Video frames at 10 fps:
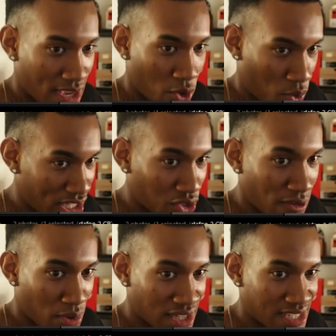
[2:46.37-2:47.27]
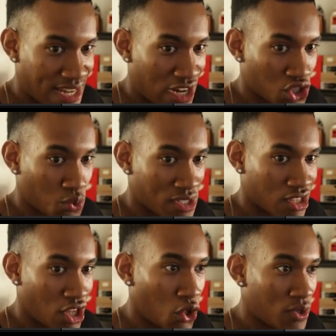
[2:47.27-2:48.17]
Really, you can bring this down to
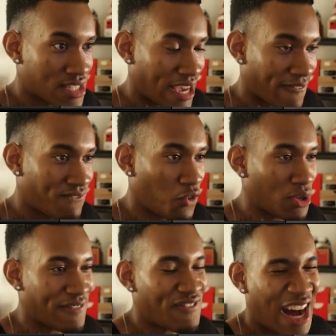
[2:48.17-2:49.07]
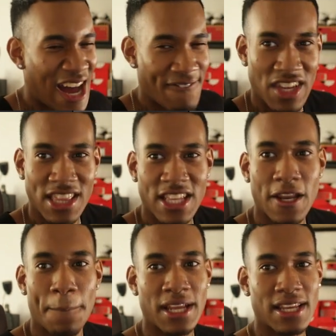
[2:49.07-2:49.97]
as low as like 45,
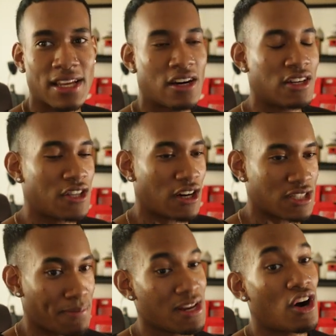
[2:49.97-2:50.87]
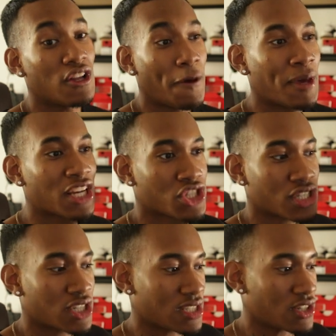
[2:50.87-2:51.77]
50, depending on the picture
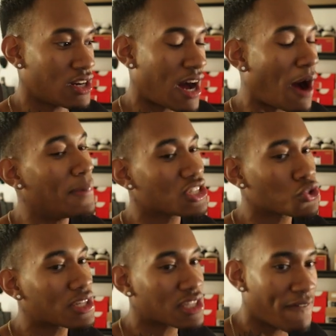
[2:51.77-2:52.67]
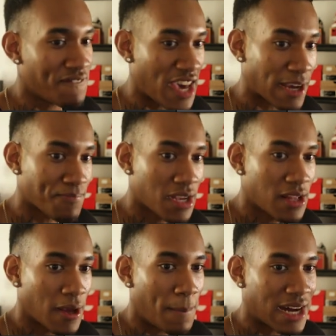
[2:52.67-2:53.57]
and you know how much you want the effect.
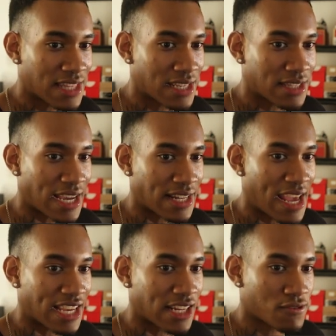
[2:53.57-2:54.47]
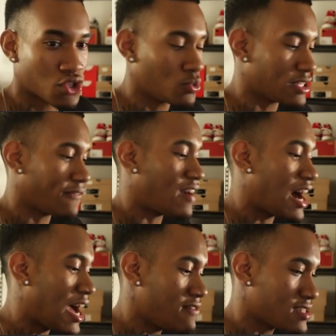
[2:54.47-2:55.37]
But I think like
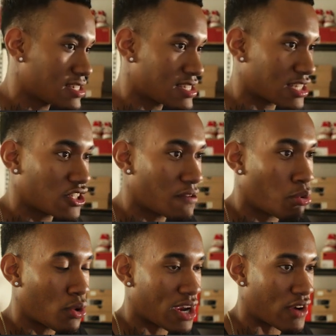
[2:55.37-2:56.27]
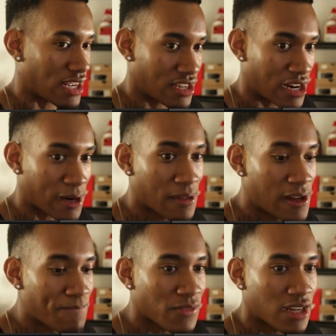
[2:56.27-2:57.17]
-25 is a good point right there.
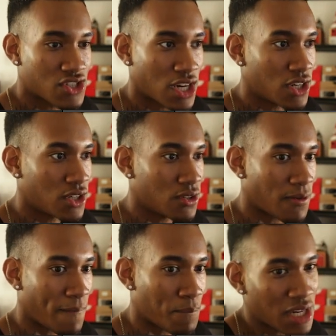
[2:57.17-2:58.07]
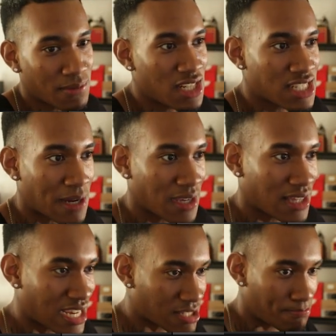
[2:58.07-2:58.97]
So pretty much, I
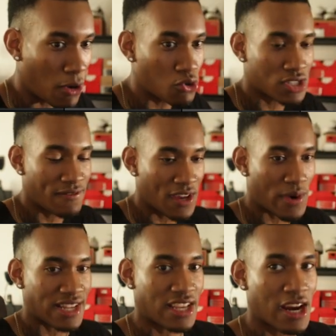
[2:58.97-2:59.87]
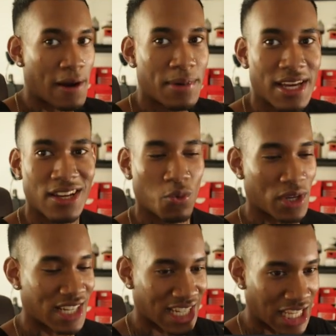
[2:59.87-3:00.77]
mean, that's most of it right there, but
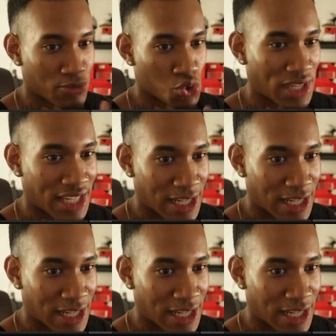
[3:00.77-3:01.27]
we're gonna keep tweaking